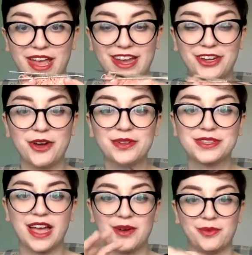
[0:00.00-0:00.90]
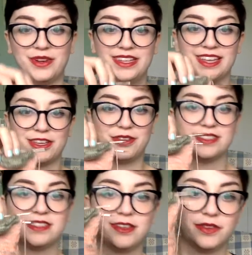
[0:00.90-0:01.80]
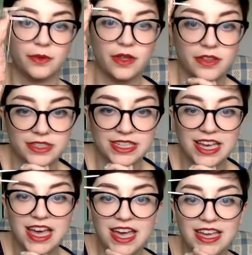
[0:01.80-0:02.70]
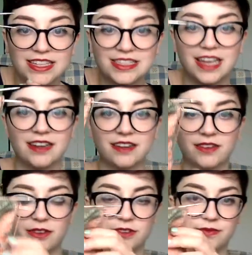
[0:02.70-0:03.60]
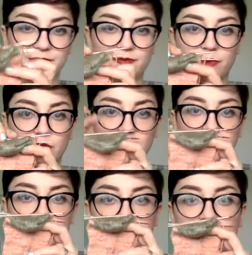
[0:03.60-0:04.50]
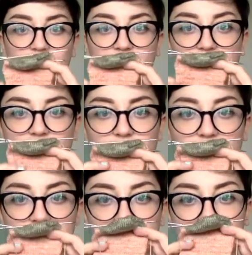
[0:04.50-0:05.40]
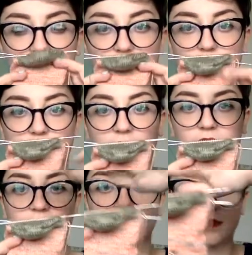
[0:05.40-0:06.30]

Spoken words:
And you know what I really like, you can see it really well in this, is that, oh, hold on, it's kind of blowing out.